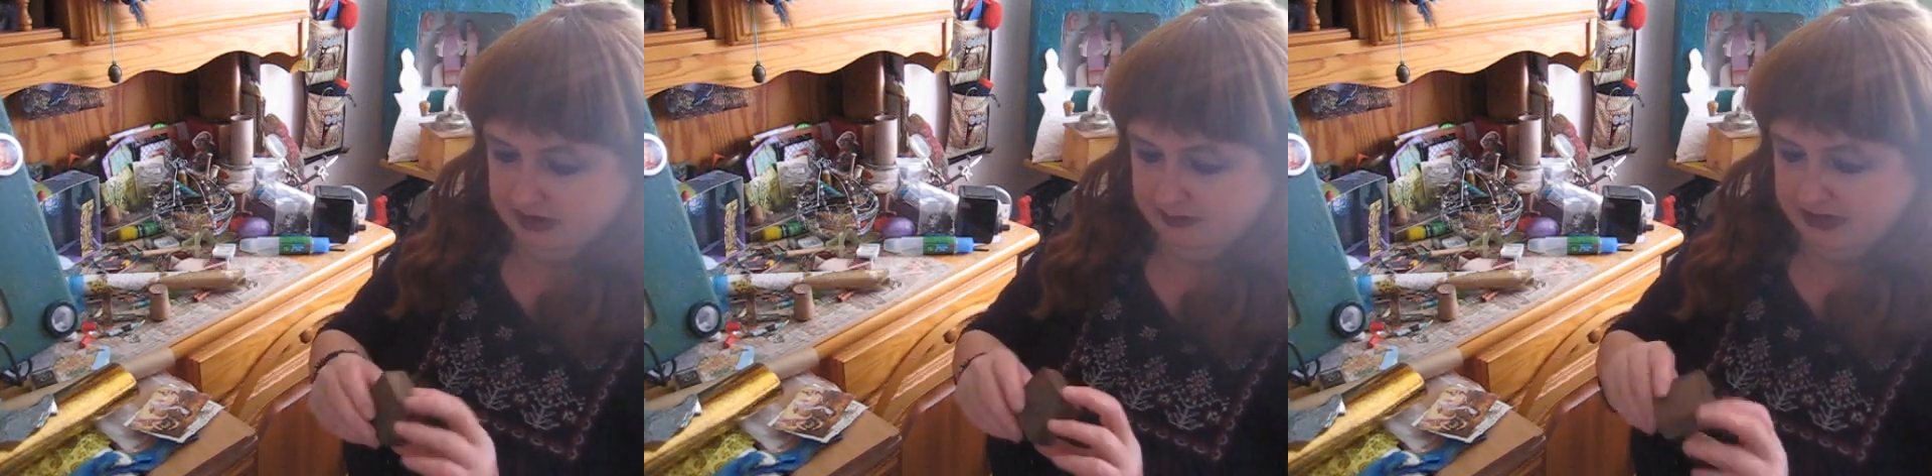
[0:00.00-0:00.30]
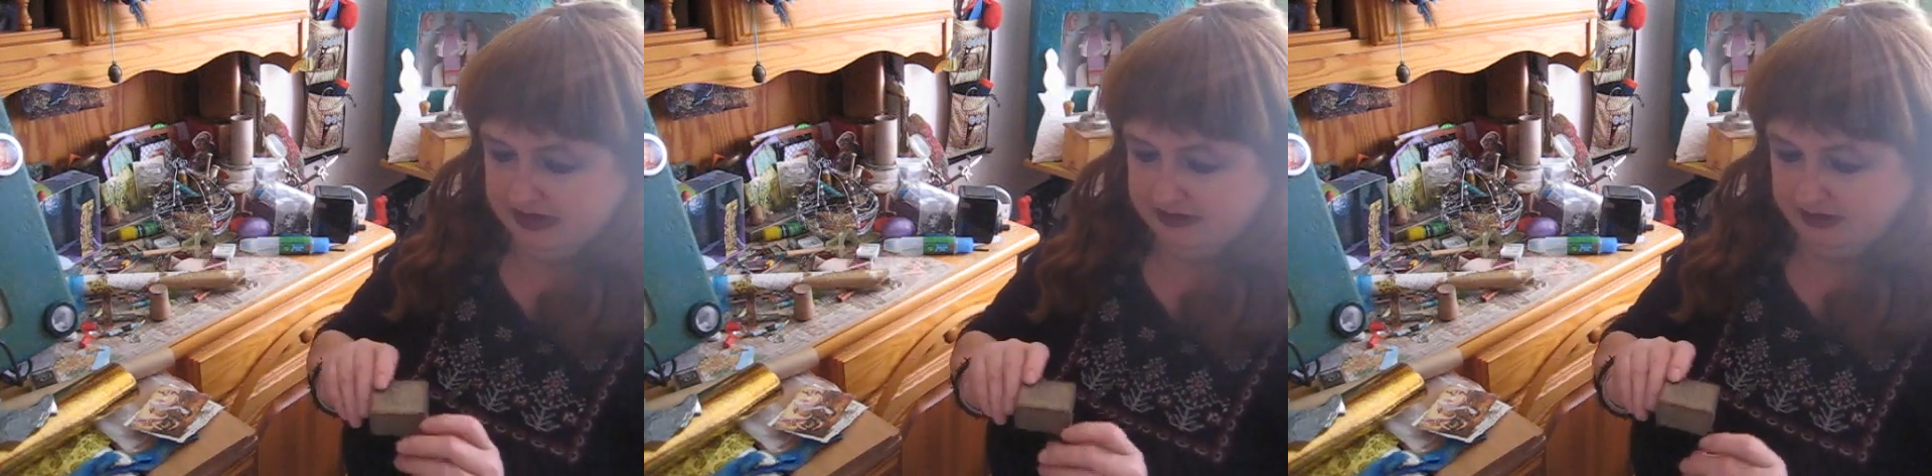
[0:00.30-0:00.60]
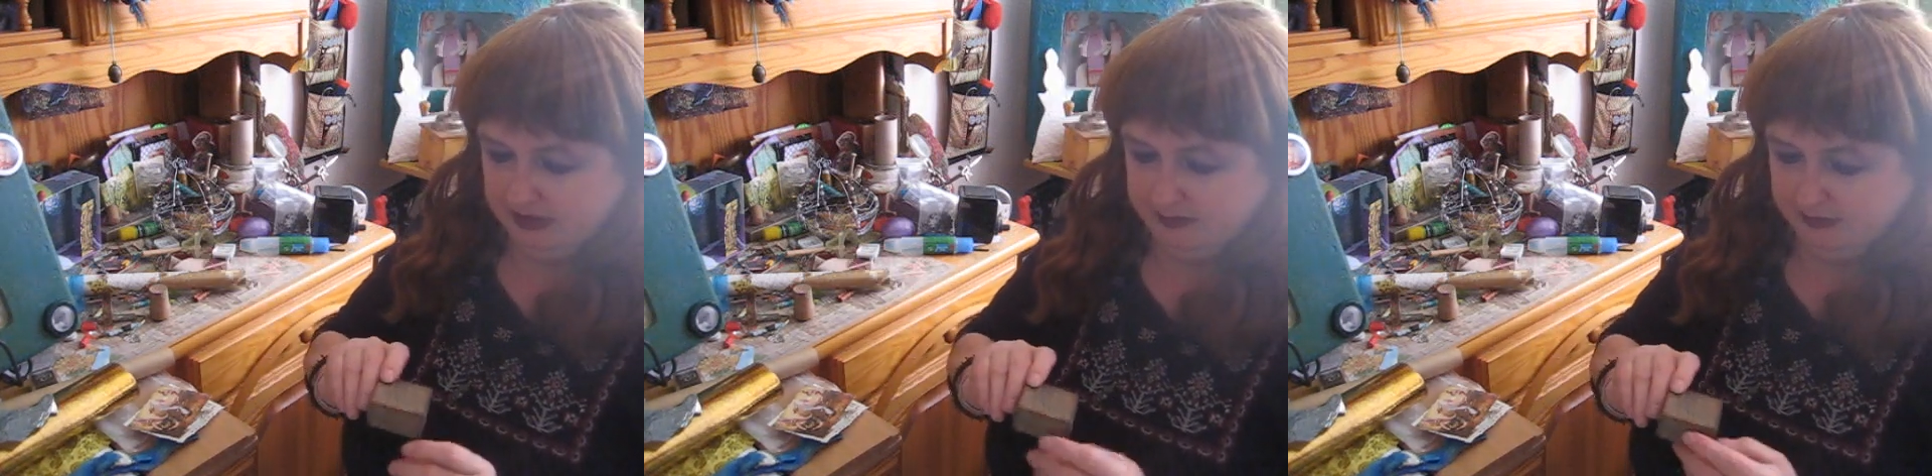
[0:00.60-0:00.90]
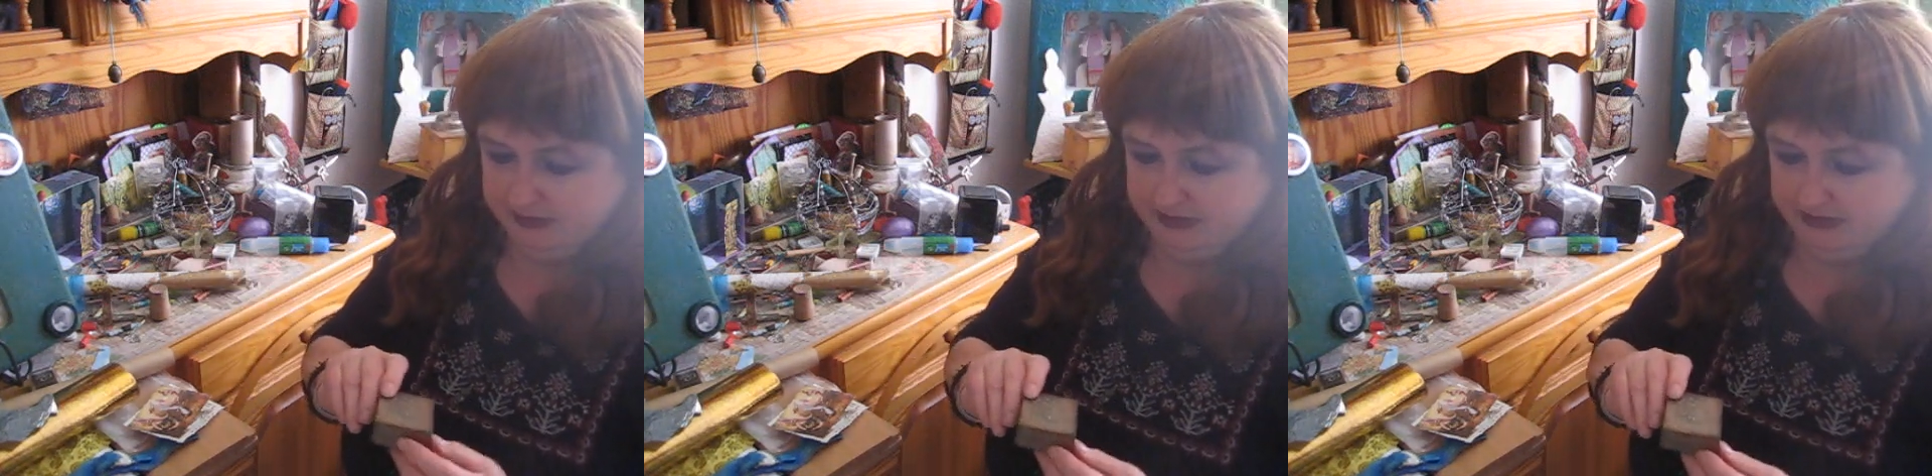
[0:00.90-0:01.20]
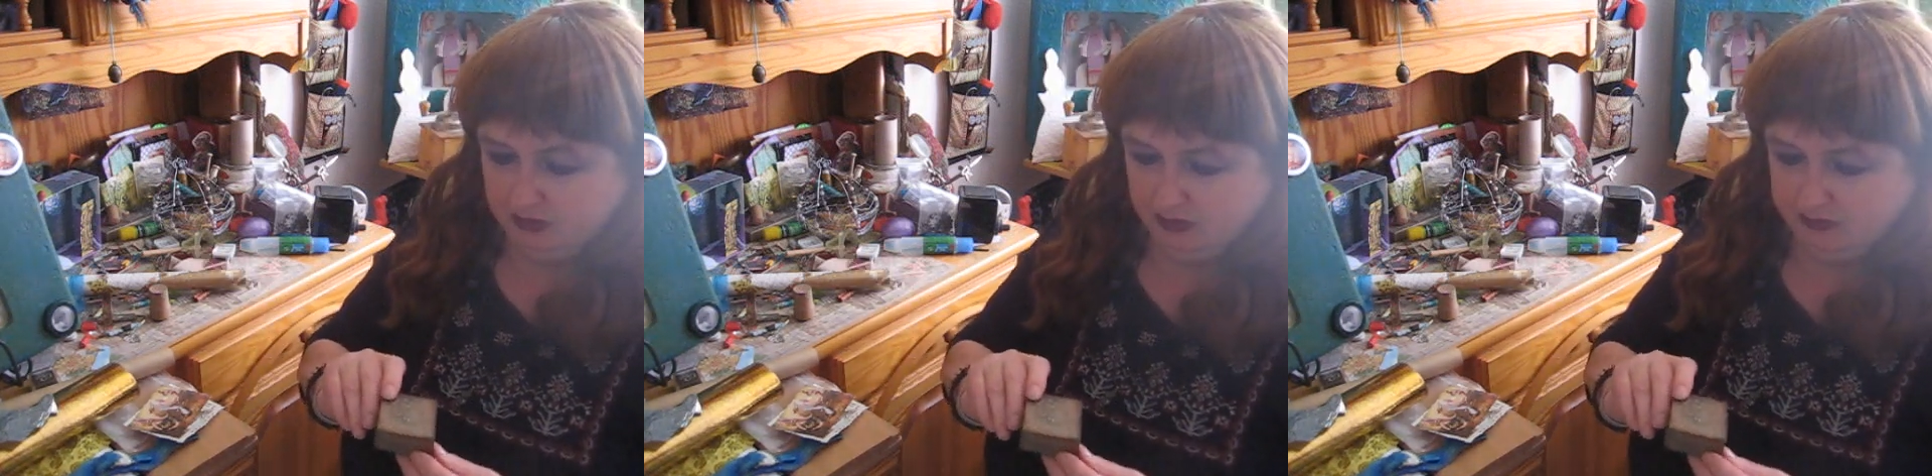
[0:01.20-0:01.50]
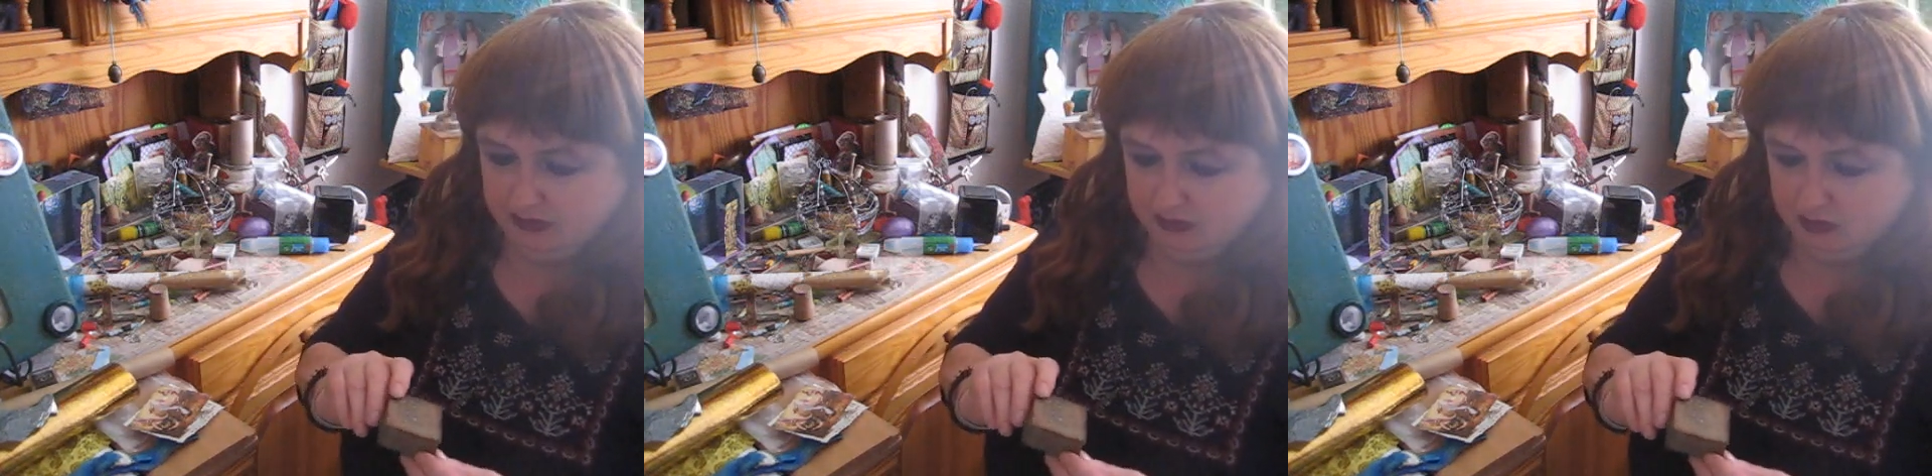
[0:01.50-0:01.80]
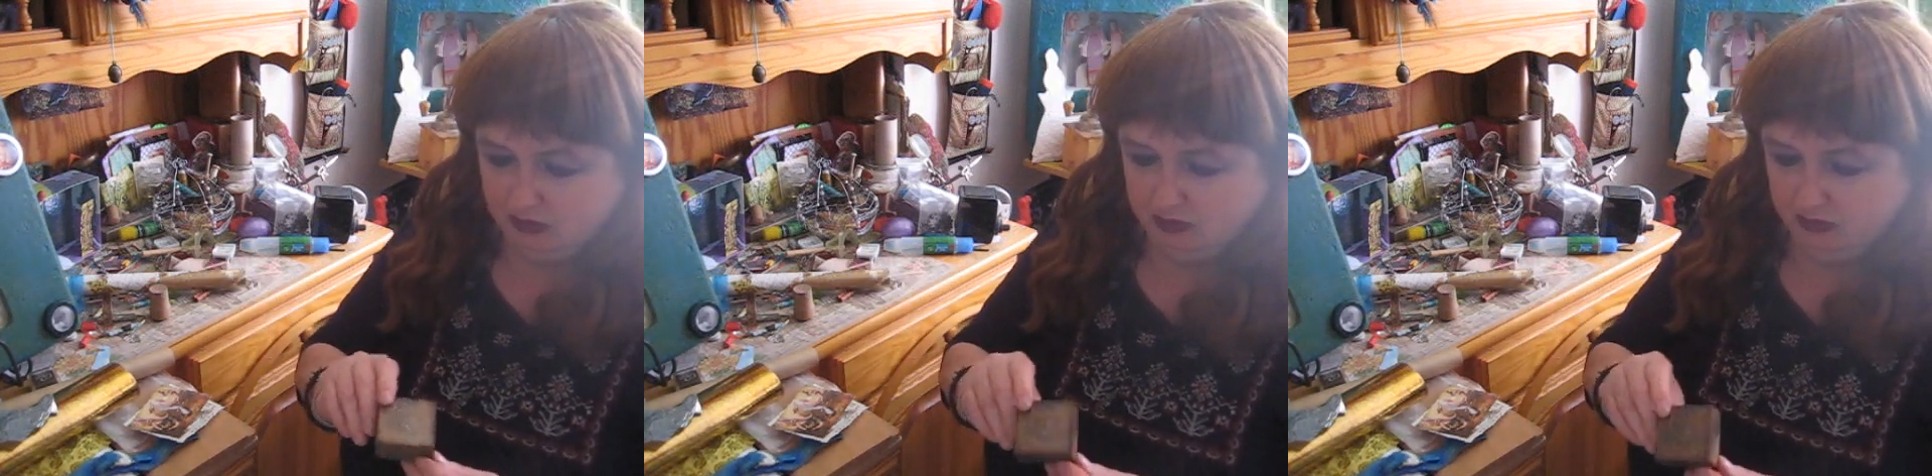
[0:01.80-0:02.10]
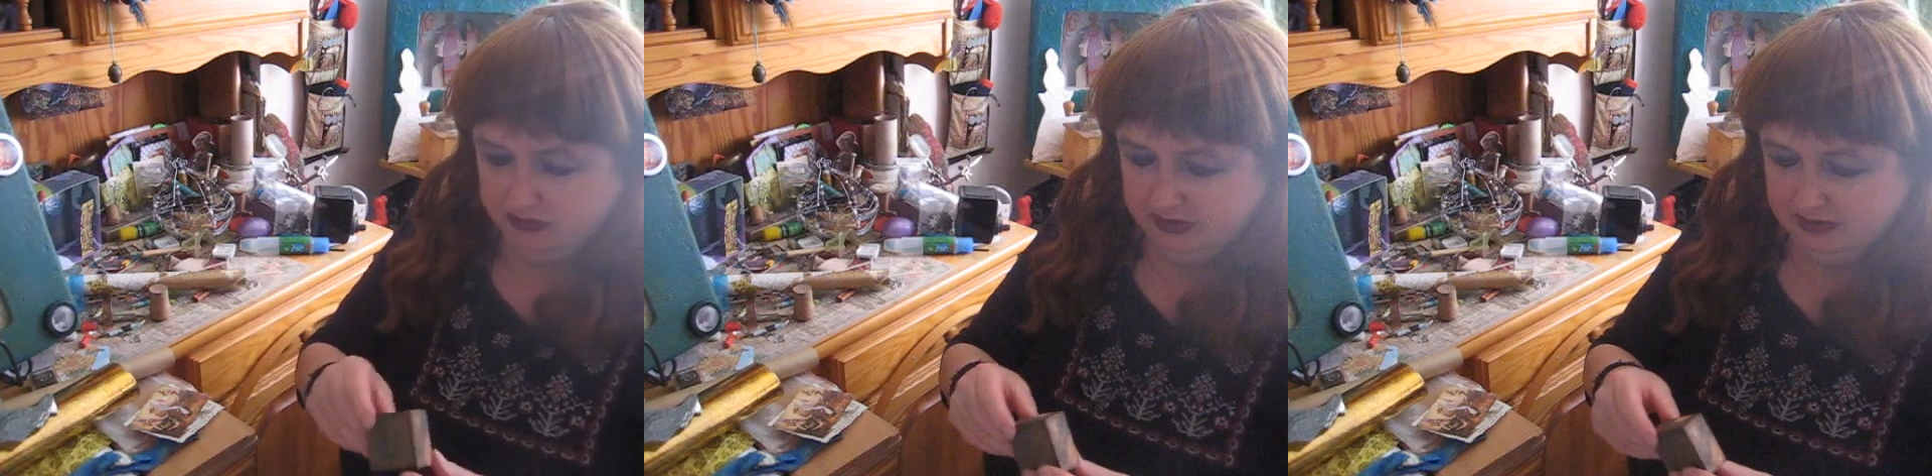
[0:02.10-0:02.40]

painted up a bit so it would look old.